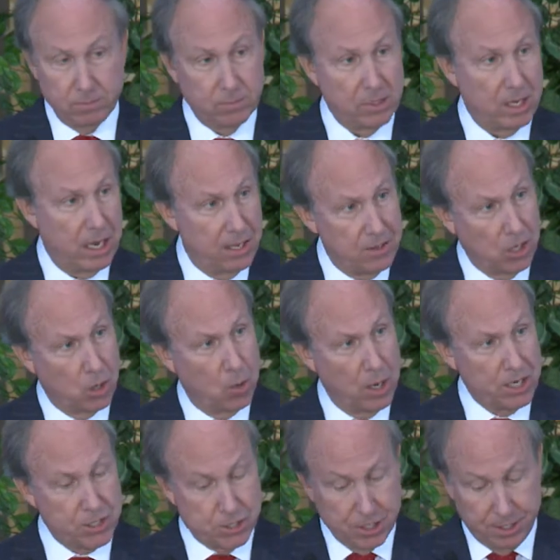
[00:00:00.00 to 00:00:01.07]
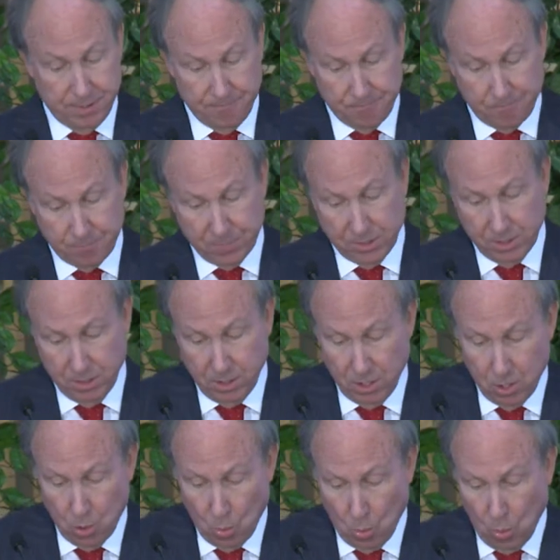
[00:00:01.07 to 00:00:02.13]
And the question,
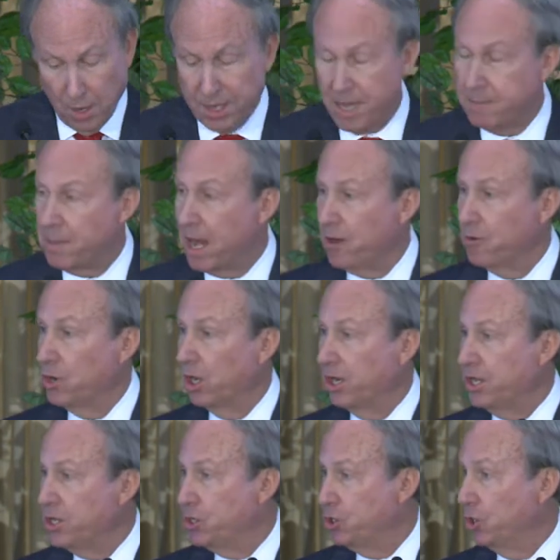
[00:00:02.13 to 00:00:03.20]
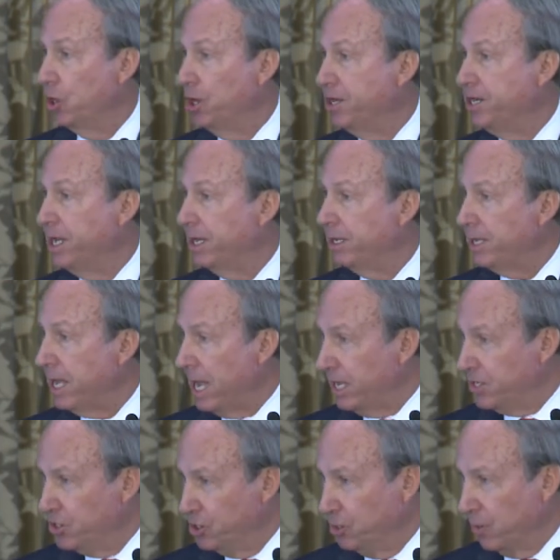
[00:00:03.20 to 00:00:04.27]
what am I really good at
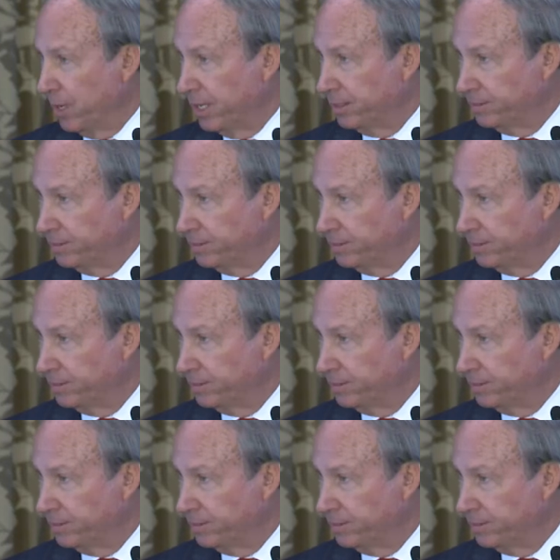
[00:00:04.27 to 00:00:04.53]
doing?